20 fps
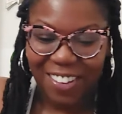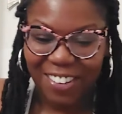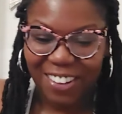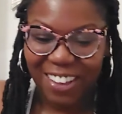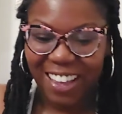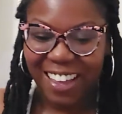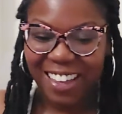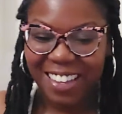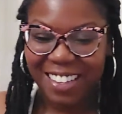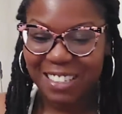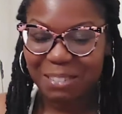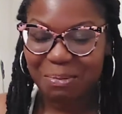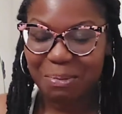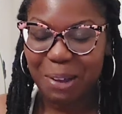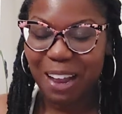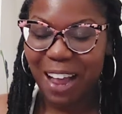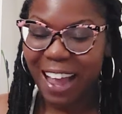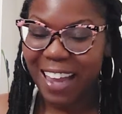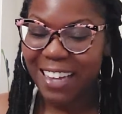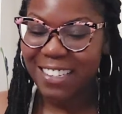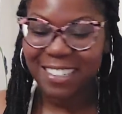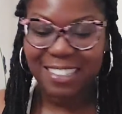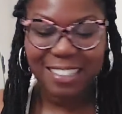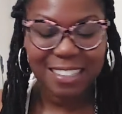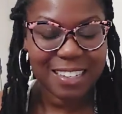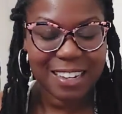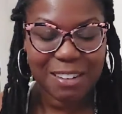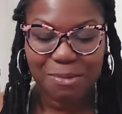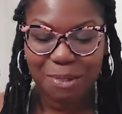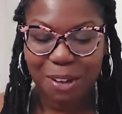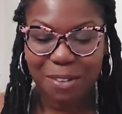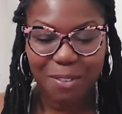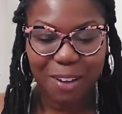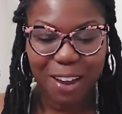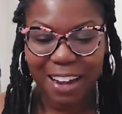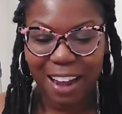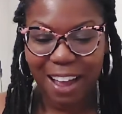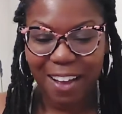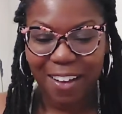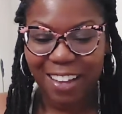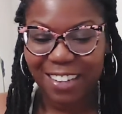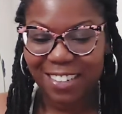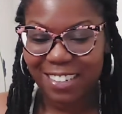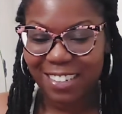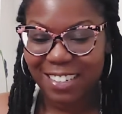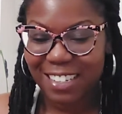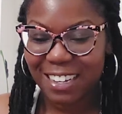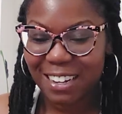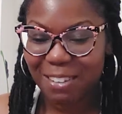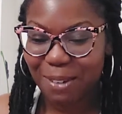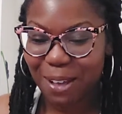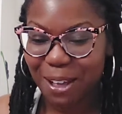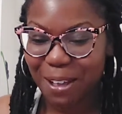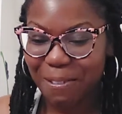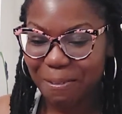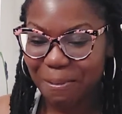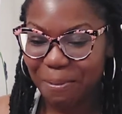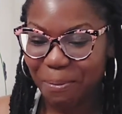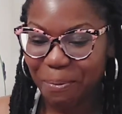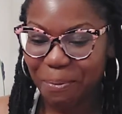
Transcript: okay. Spirit, I just need one right now. I just need one.